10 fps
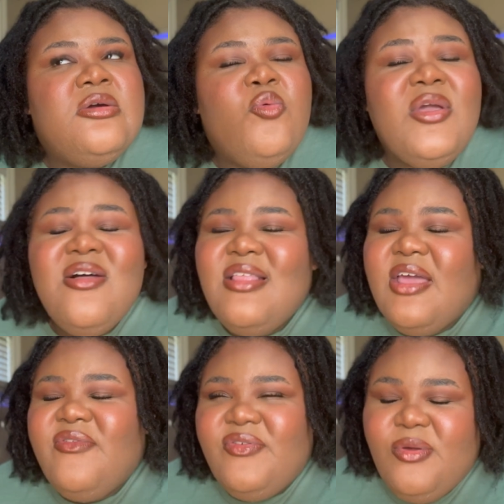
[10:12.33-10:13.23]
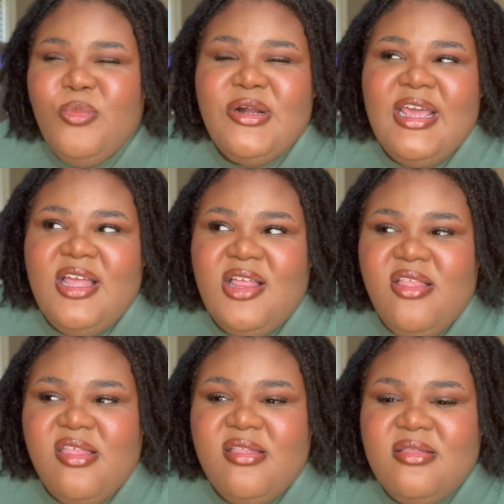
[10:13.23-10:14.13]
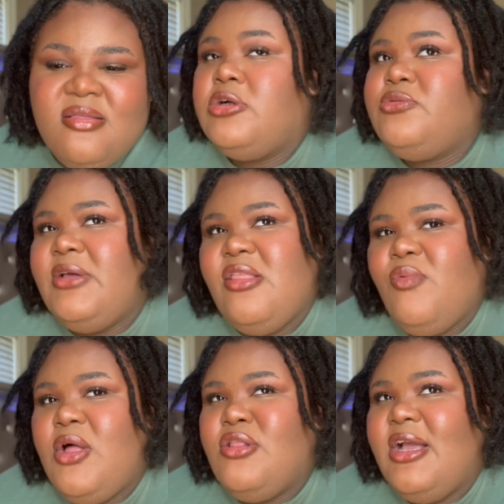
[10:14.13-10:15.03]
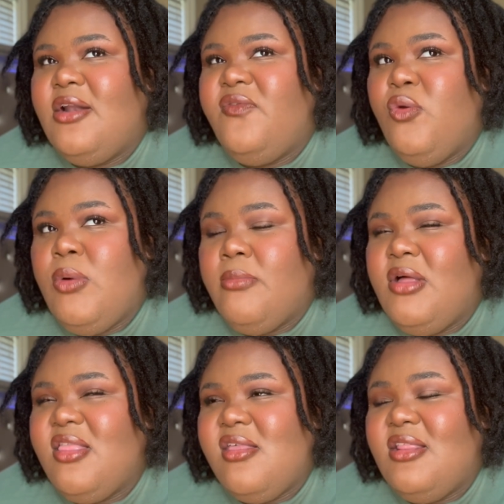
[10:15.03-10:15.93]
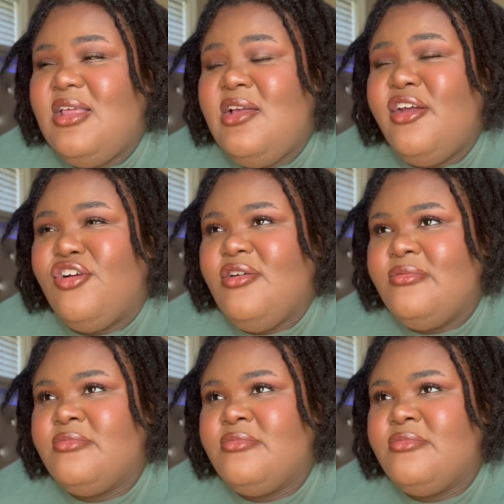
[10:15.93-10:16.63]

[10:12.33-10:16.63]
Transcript: We only have a few more days, which means we only got a few more months of the year.